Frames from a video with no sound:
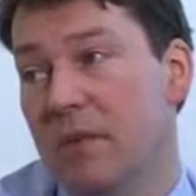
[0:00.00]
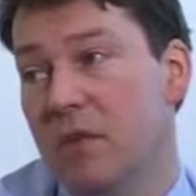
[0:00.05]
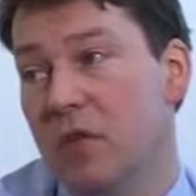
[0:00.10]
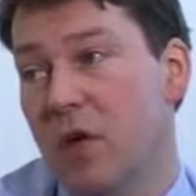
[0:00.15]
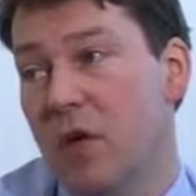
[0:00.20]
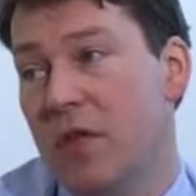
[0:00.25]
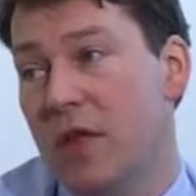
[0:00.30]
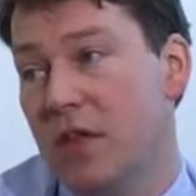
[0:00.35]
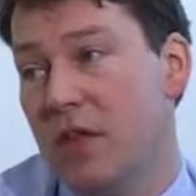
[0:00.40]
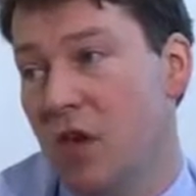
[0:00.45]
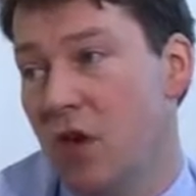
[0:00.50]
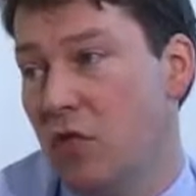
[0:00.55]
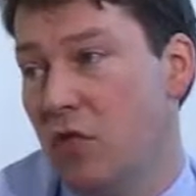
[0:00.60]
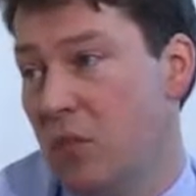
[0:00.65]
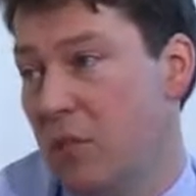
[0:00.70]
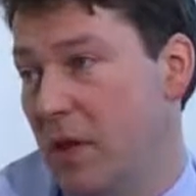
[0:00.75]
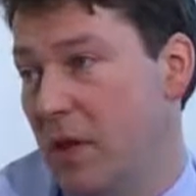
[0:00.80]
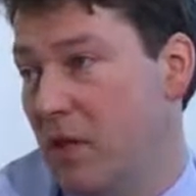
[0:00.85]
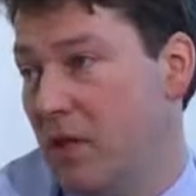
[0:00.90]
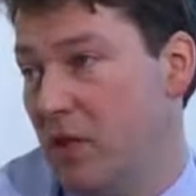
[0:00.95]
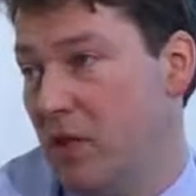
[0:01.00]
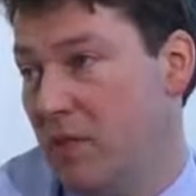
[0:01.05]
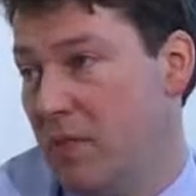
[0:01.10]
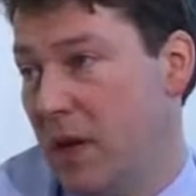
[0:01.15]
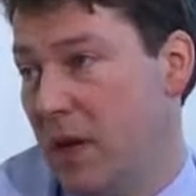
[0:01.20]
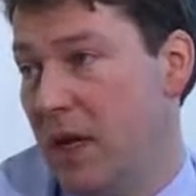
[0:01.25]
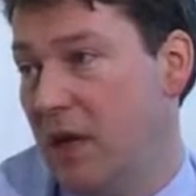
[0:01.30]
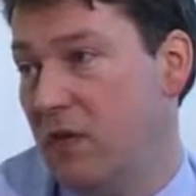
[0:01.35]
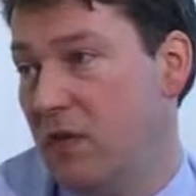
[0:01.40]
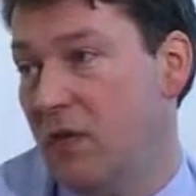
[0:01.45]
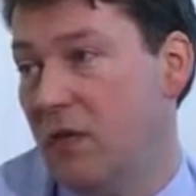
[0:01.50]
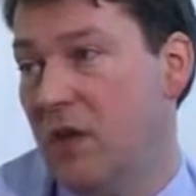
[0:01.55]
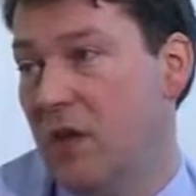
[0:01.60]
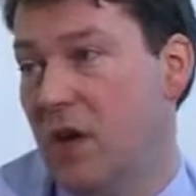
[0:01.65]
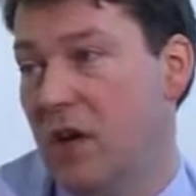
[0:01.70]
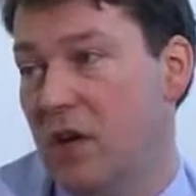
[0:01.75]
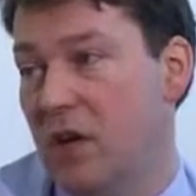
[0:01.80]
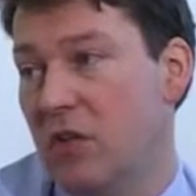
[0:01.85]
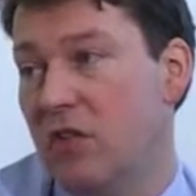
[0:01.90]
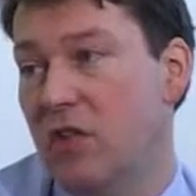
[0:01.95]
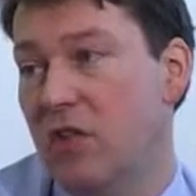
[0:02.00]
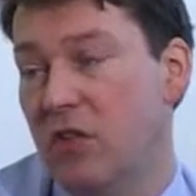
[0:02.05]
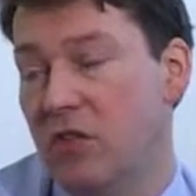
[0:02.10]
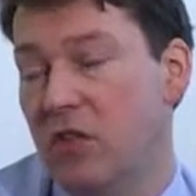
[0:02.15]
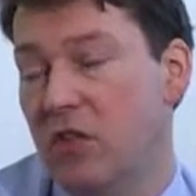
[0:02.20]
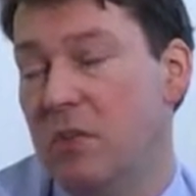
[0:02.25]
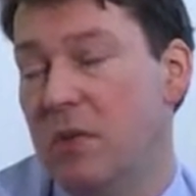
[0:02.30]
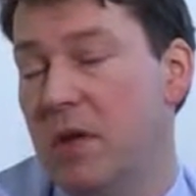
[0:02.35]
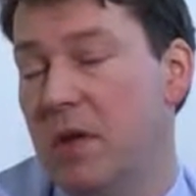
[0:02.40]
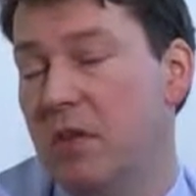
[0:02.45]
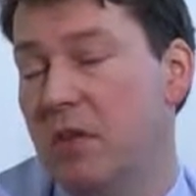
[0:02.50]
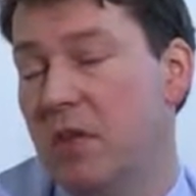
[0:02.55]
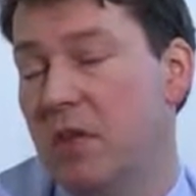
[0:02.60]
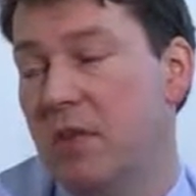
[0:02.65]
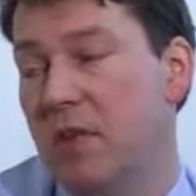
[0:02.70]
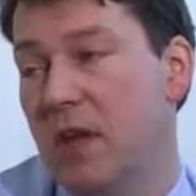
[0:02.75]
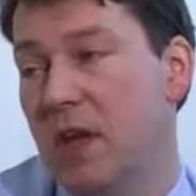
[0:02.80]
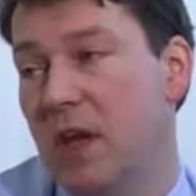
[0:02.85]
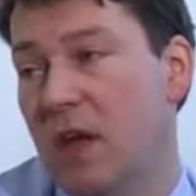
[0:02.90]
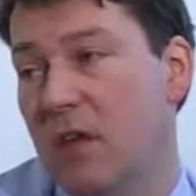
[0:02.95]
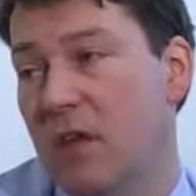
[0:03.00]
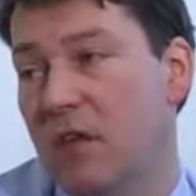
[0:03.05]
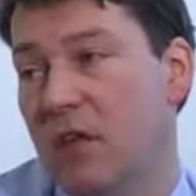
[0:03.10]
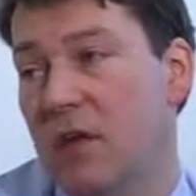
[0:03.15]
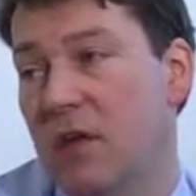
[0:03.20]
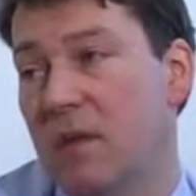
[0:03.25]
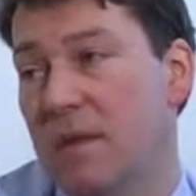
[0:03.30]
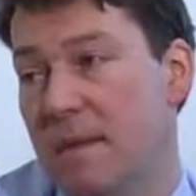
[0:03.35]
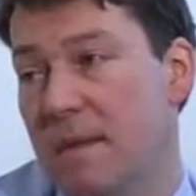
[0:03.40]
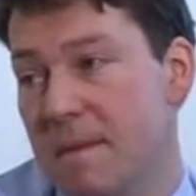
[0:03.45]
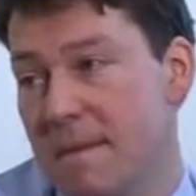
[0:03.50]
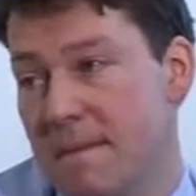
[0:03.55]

So I think those would be the sort of main sort of diagnoses you'd be sort of thinking through.